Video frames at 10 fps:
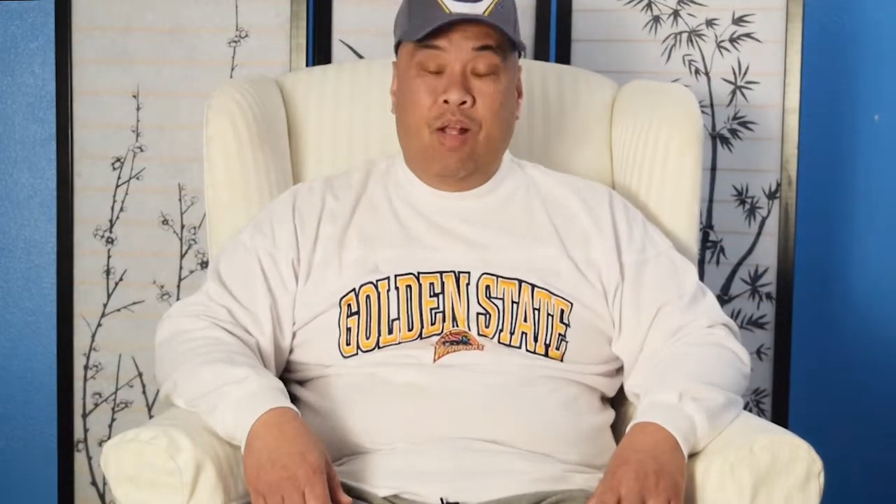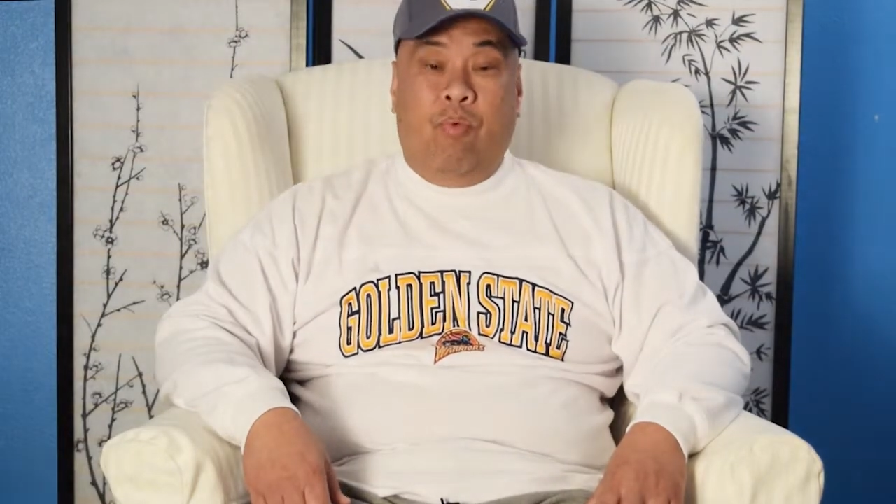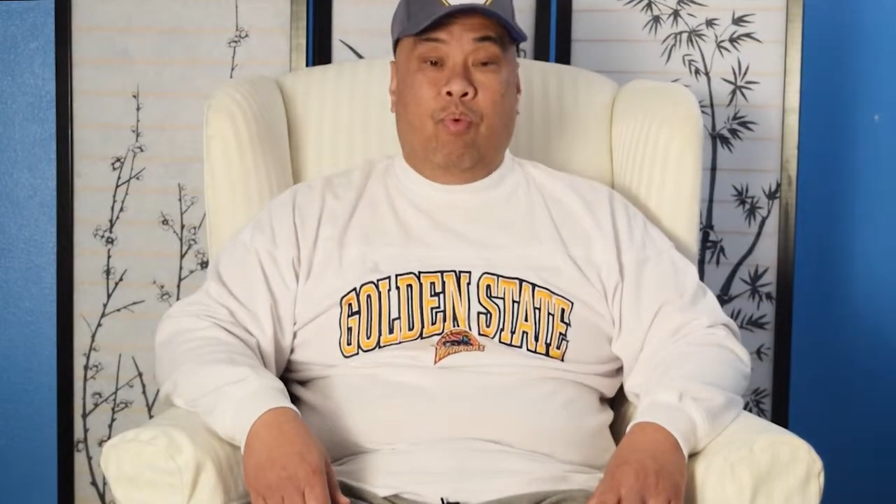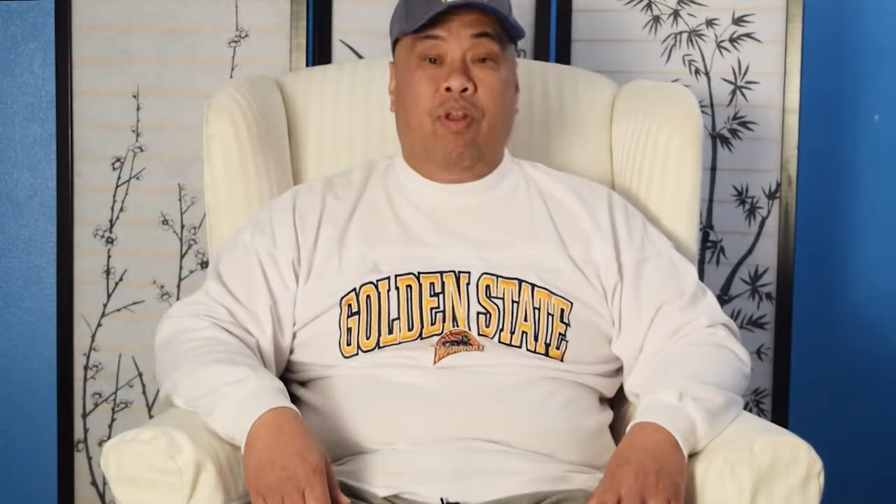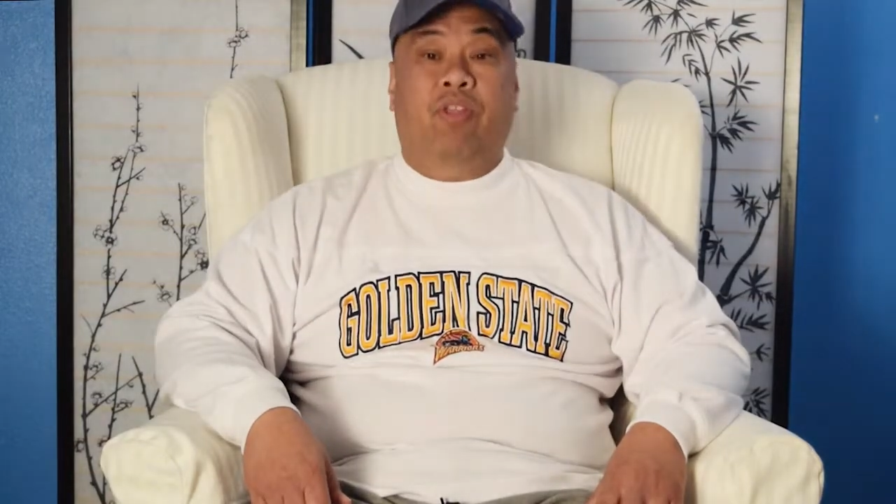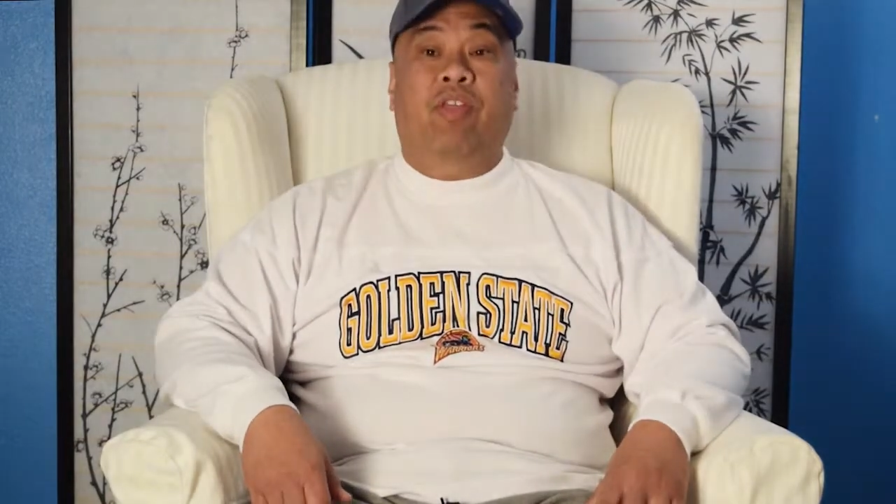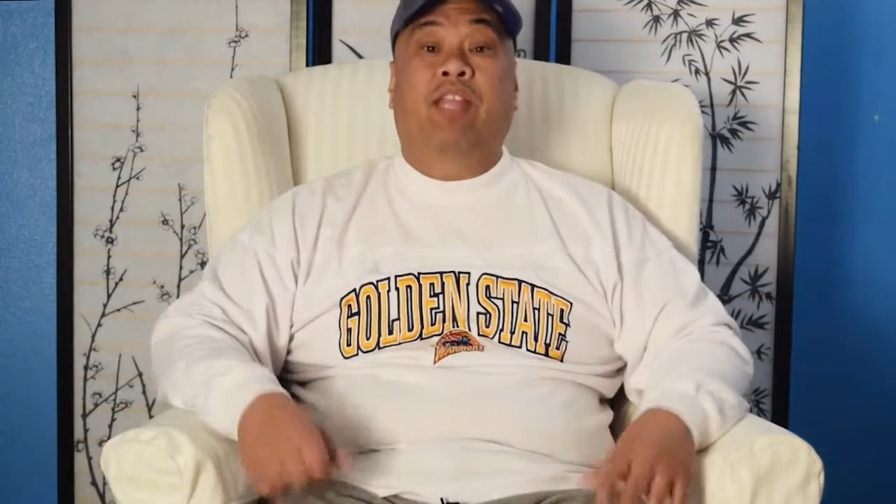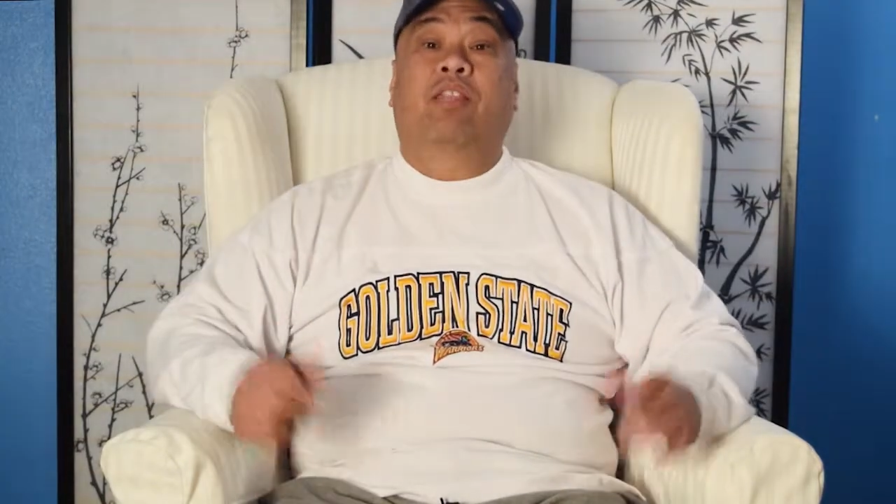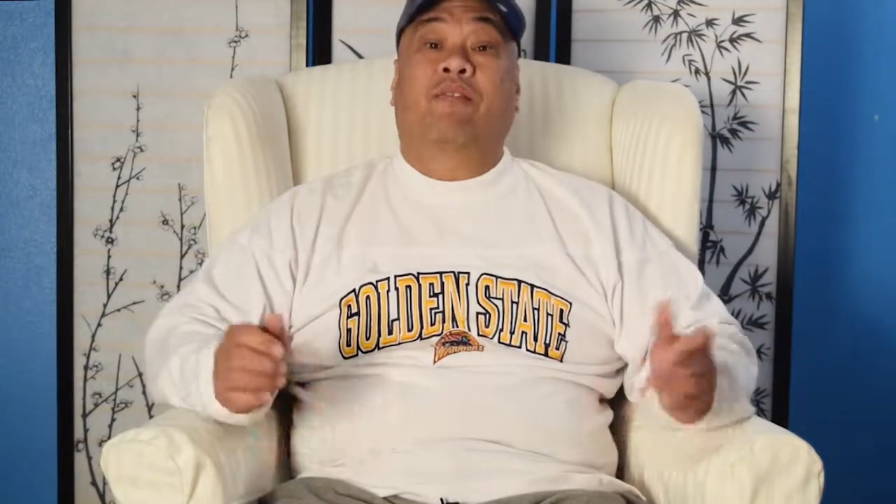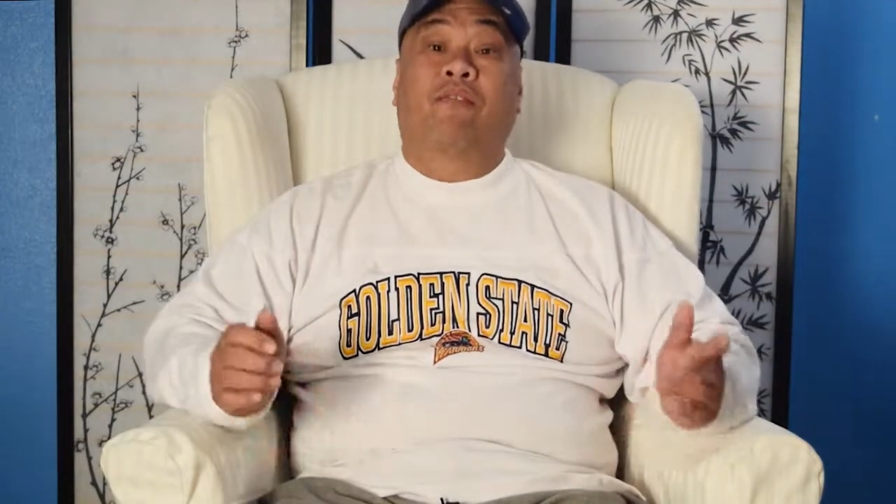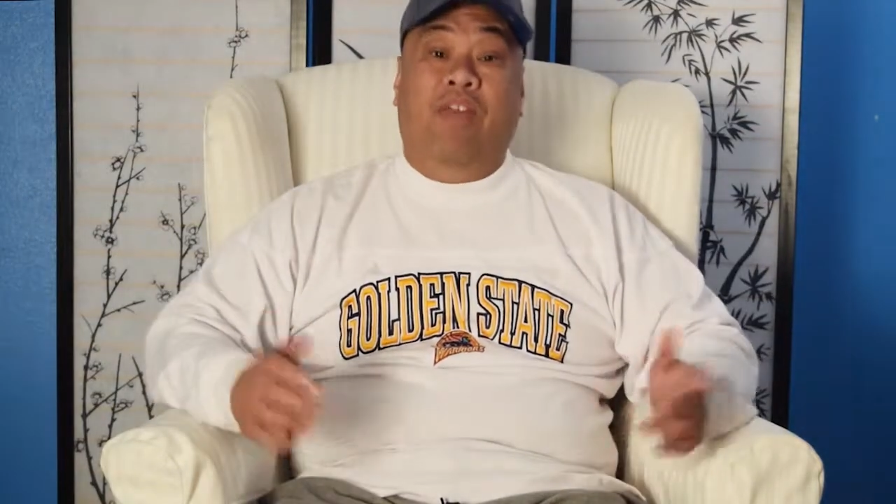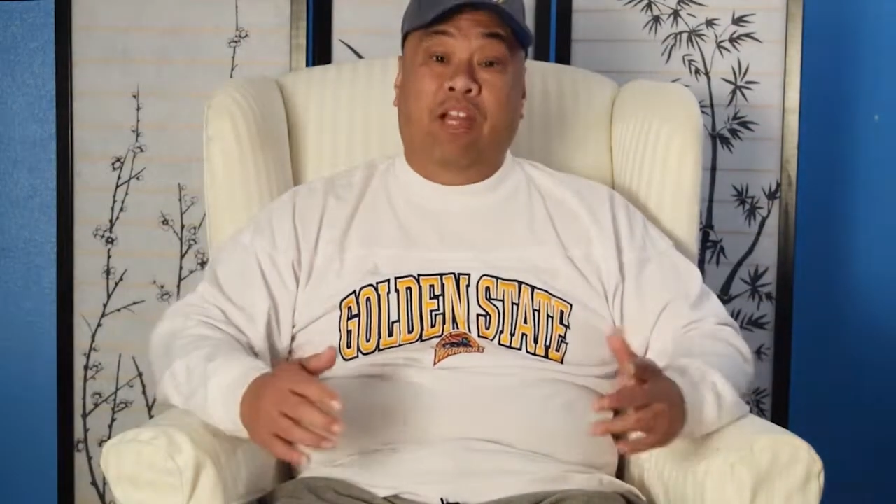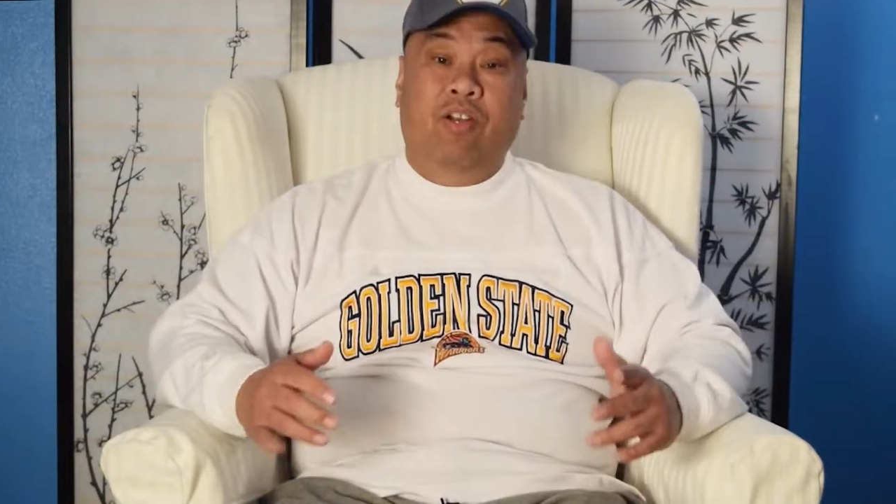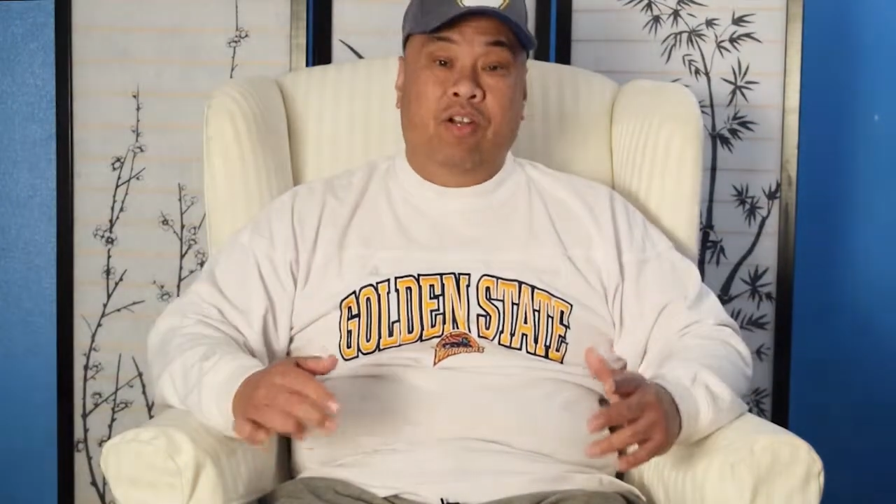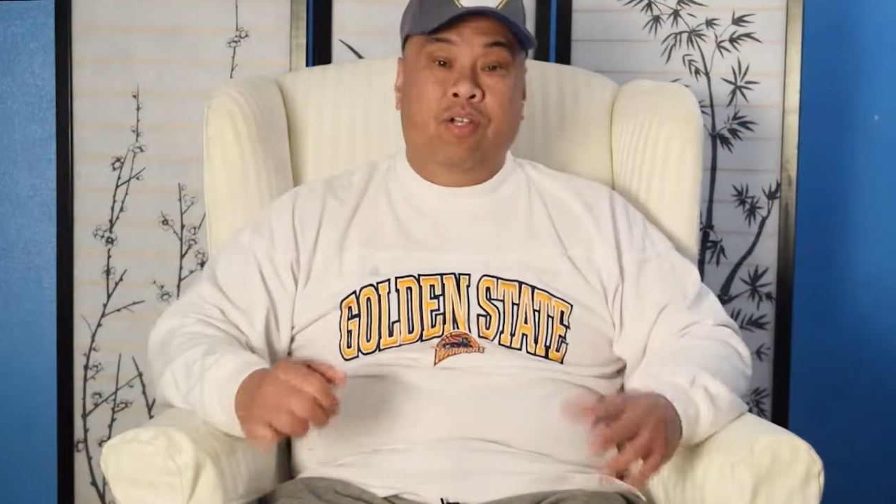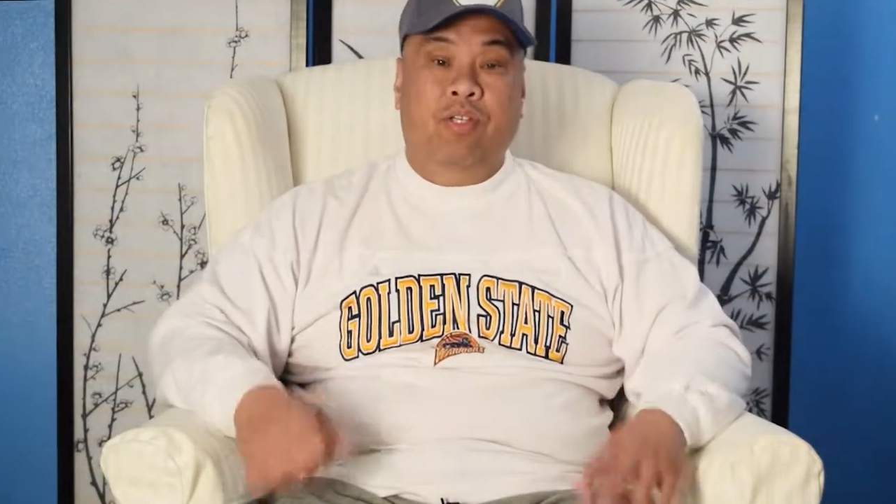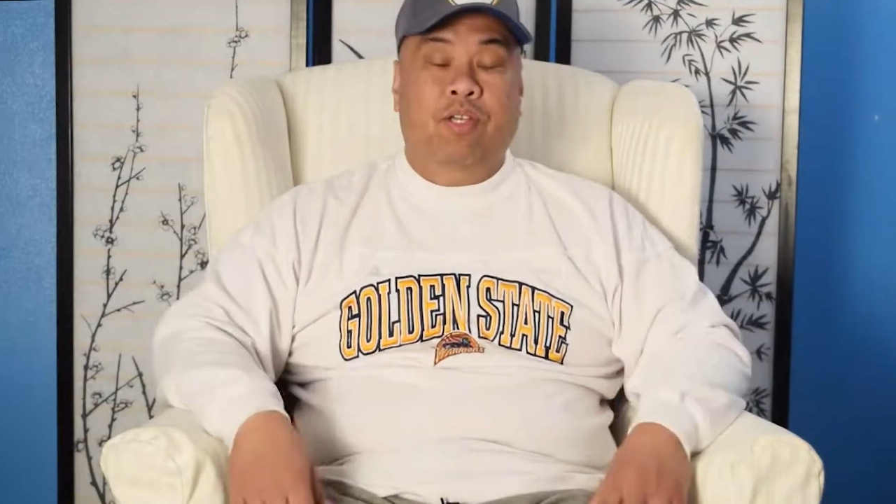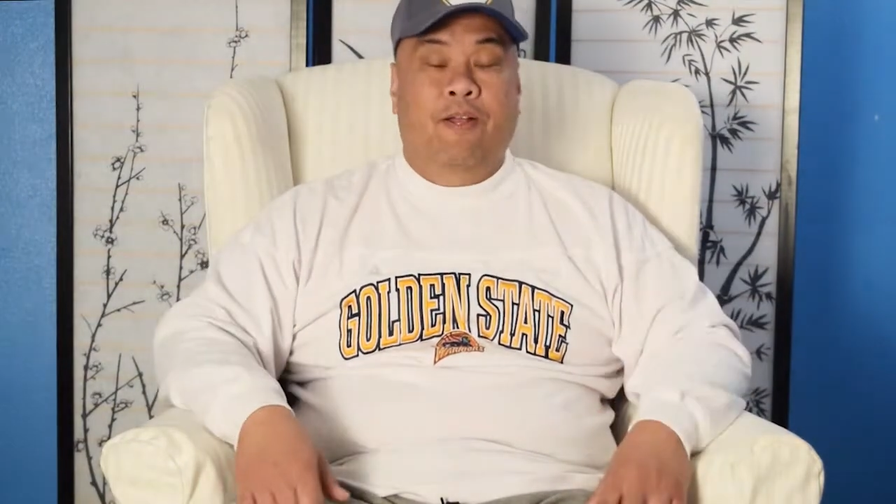We want to thank the vendors.